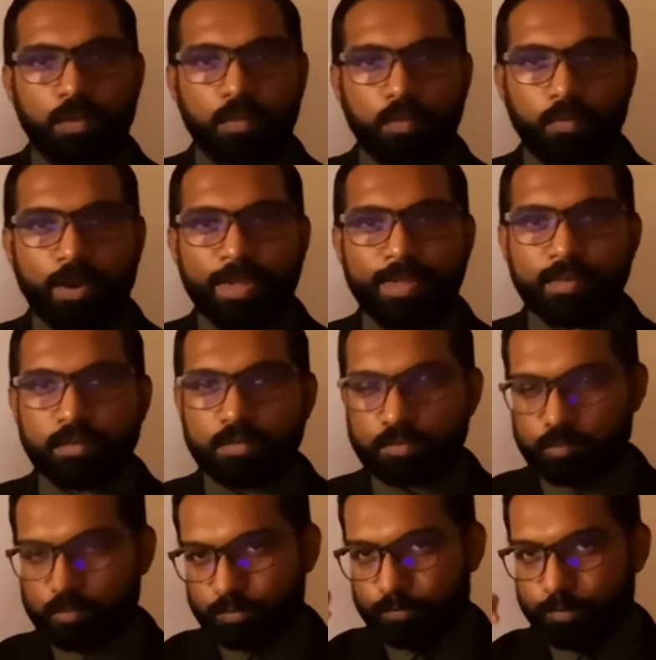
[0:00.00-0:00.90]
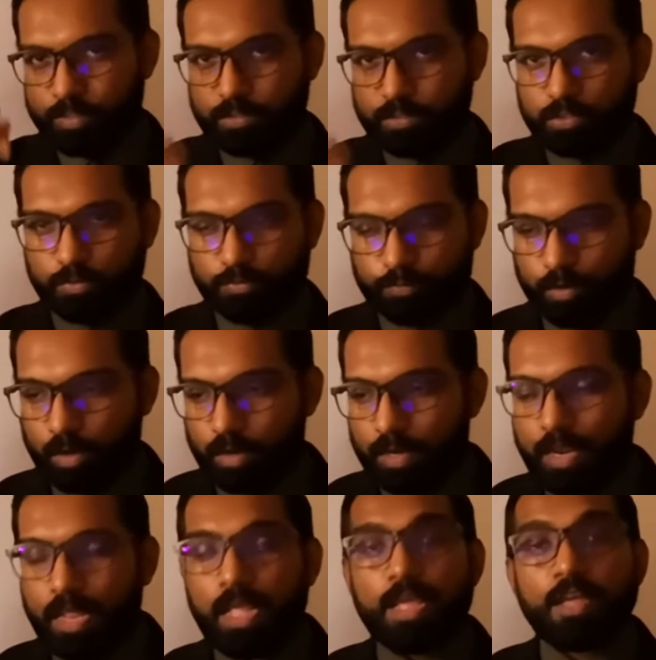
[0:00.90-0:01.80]
All right, so first of all,
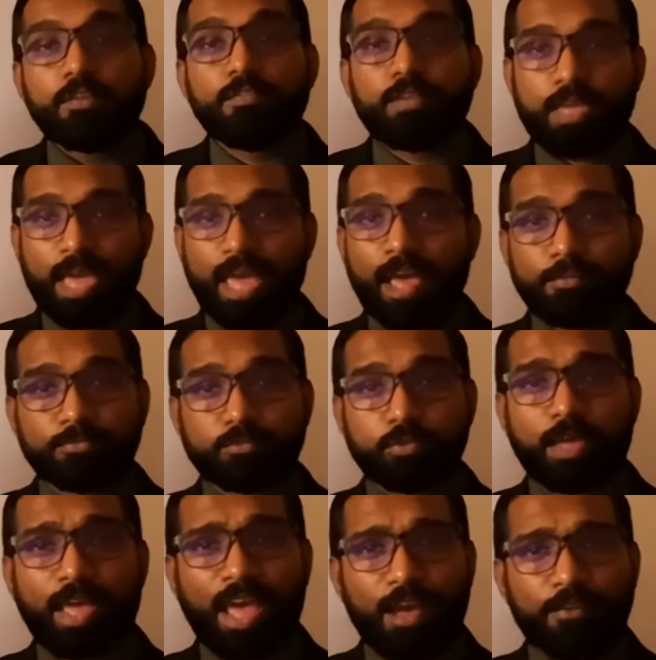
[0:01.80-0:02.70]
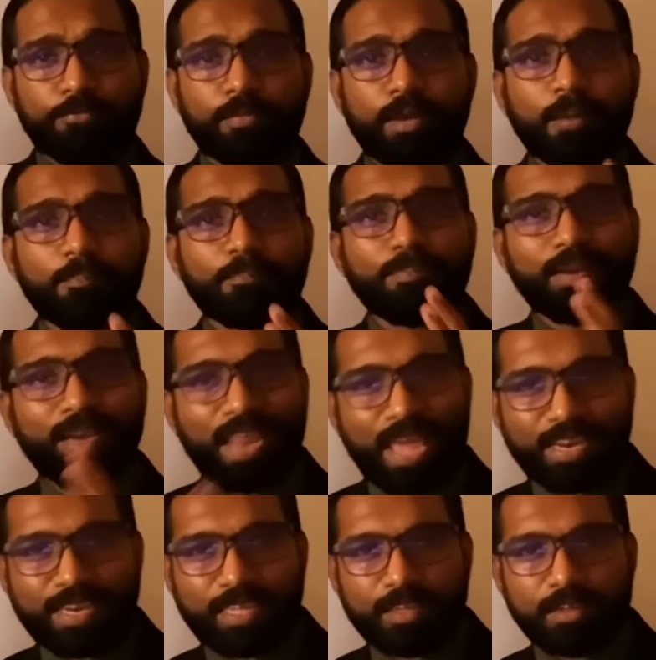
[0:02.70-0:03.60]
we have to have a
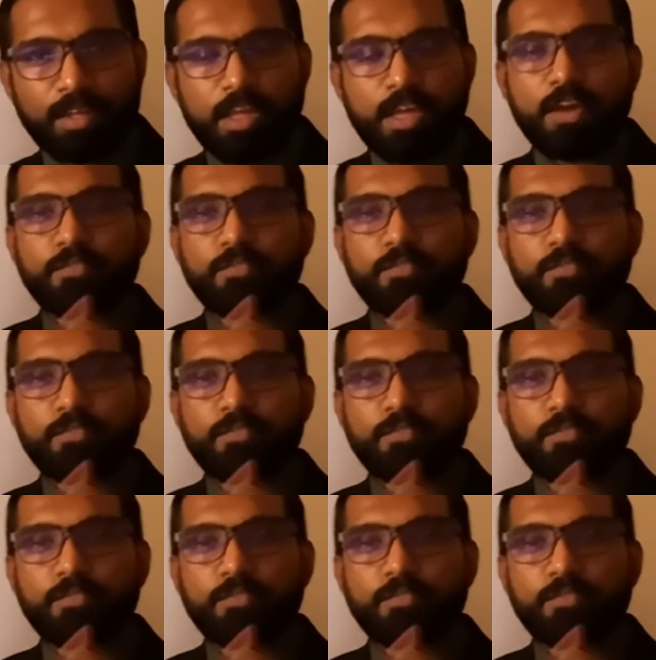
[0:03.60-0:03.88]
planning.